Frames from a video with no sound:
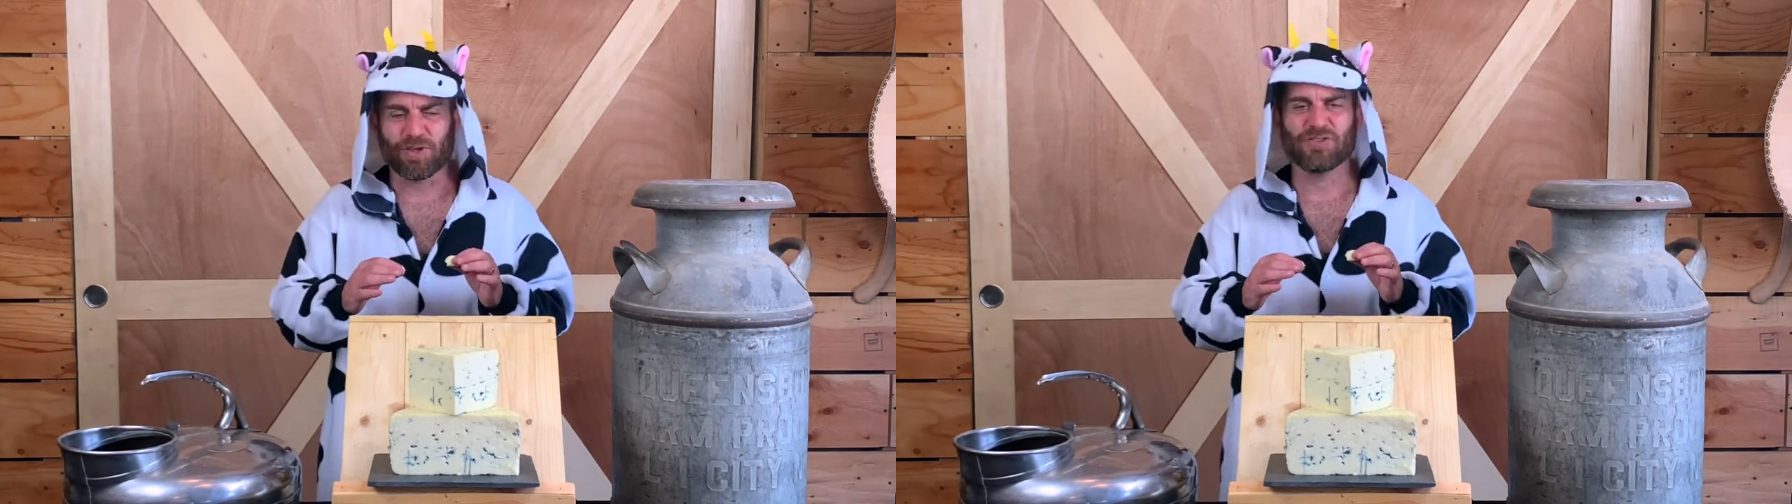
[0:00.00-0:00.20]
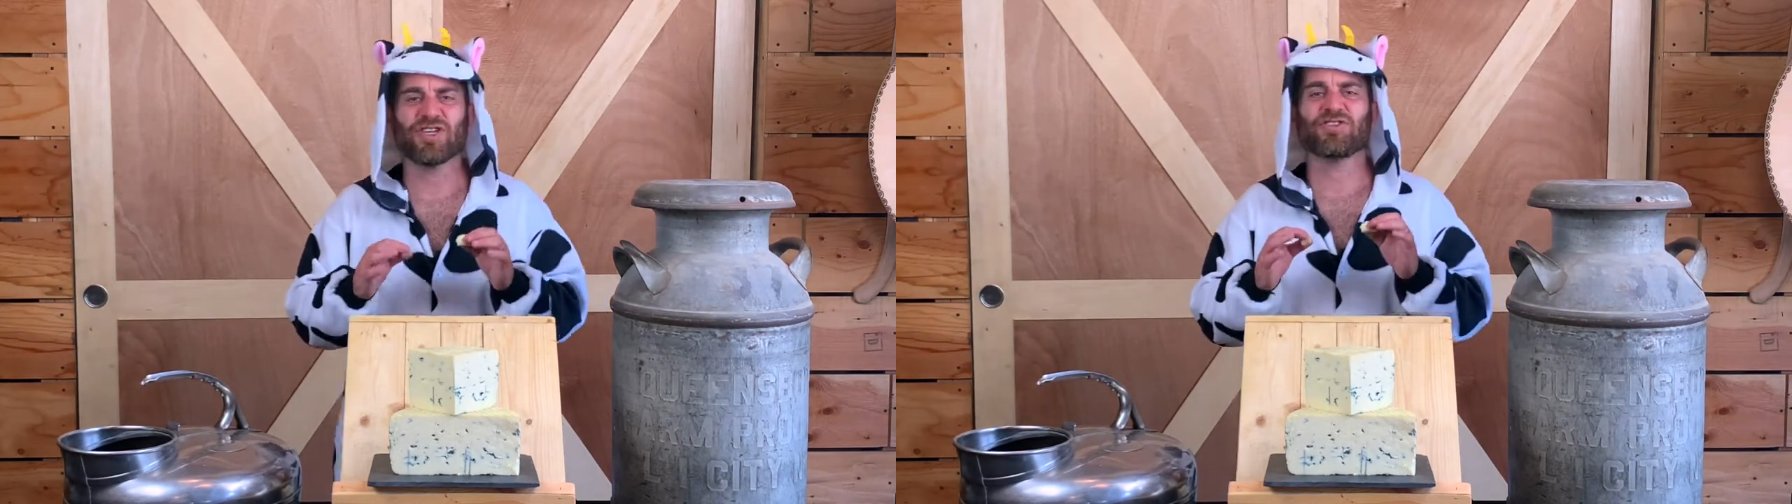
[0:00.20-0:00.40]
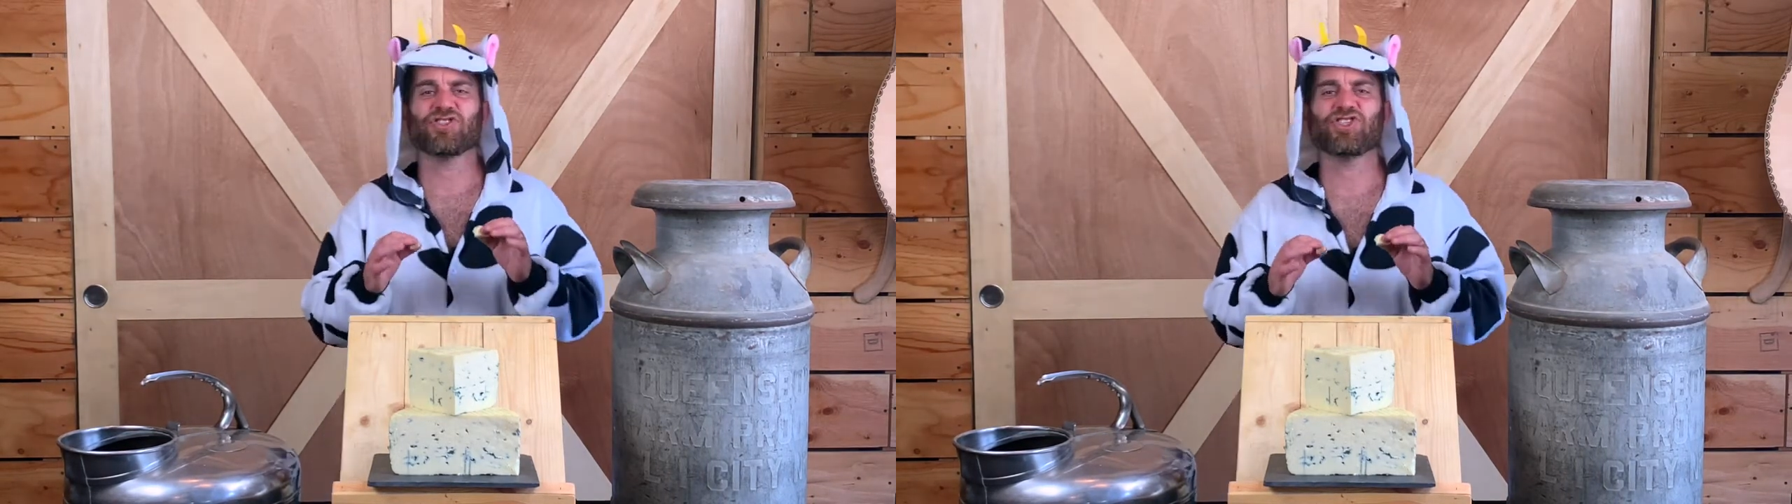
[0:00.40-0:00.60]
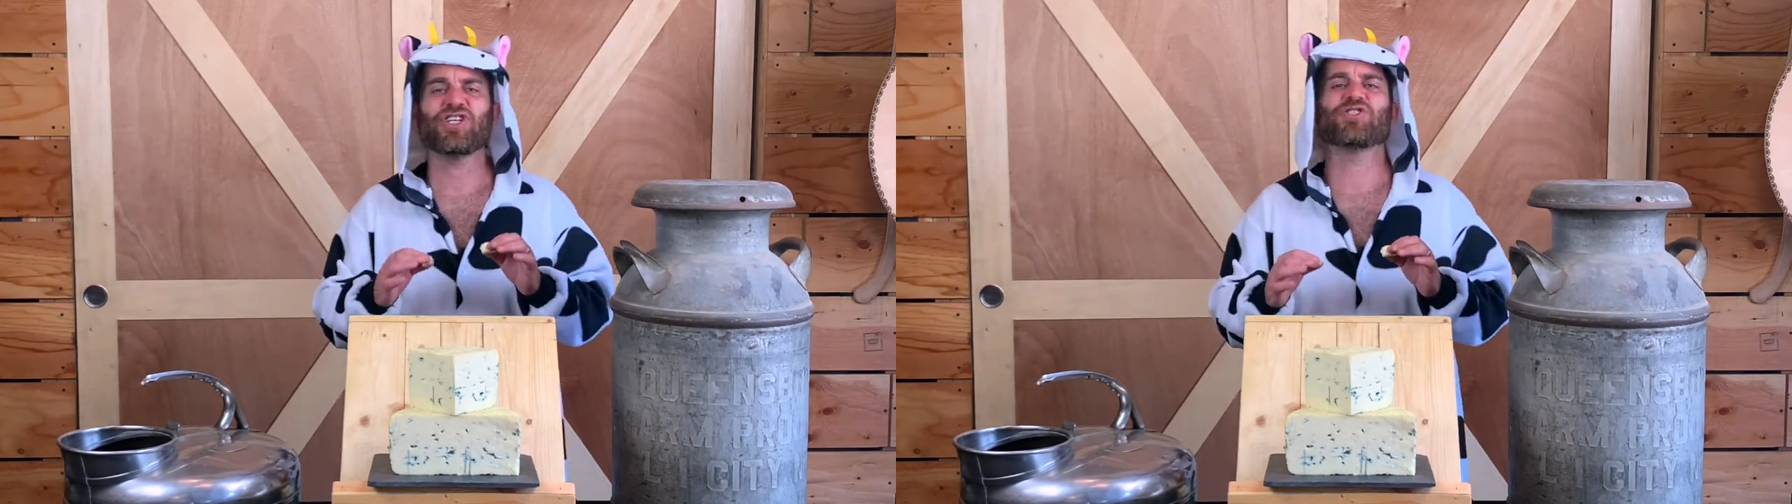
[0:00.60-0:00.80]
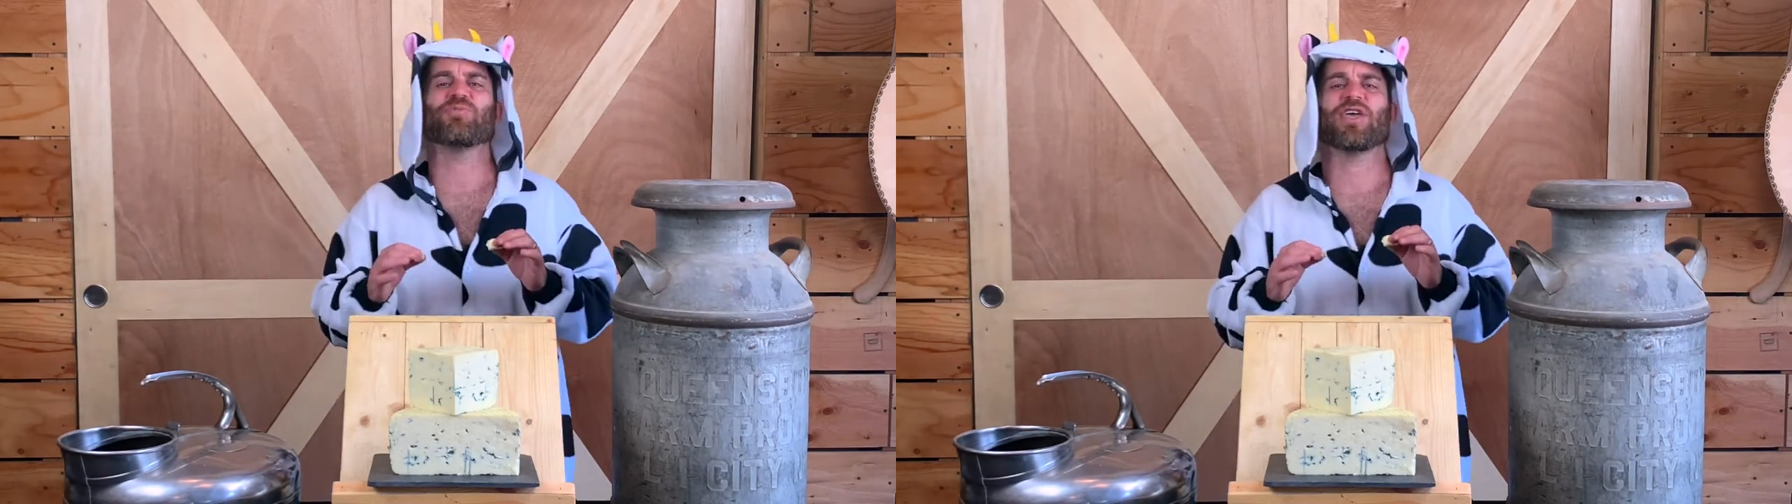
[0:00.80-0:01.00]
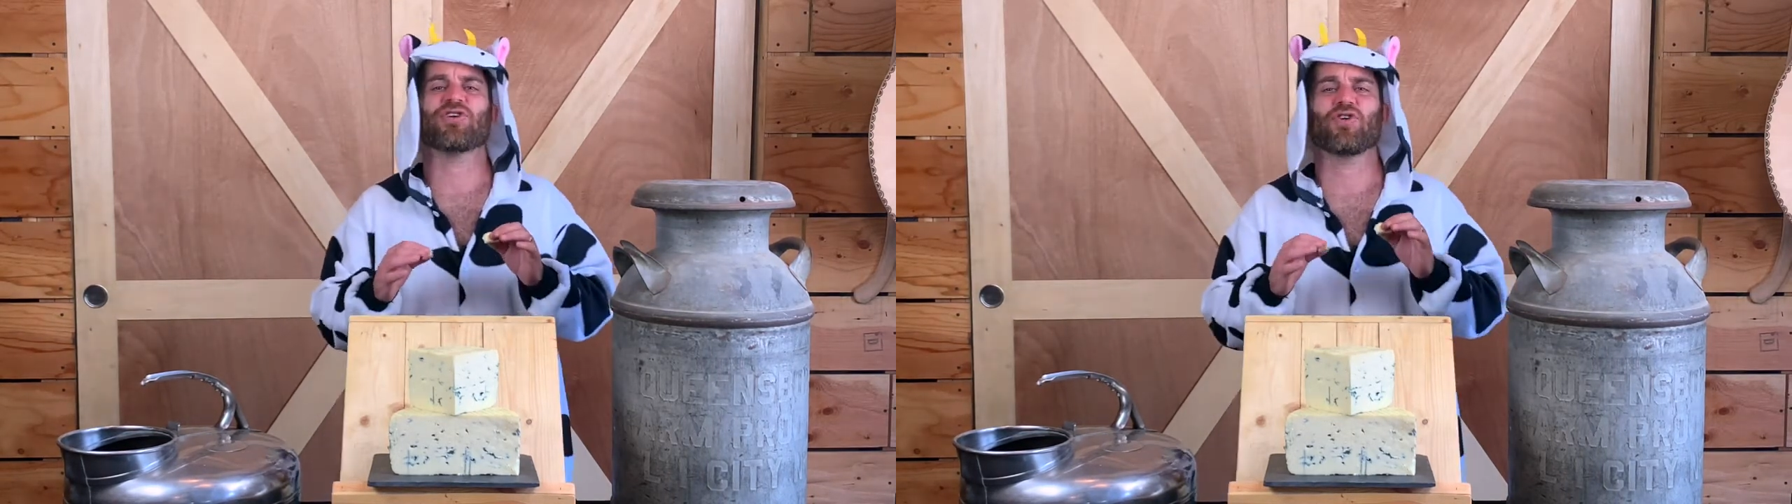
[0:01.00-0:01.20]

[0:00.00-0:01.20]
is that the cheesemaker,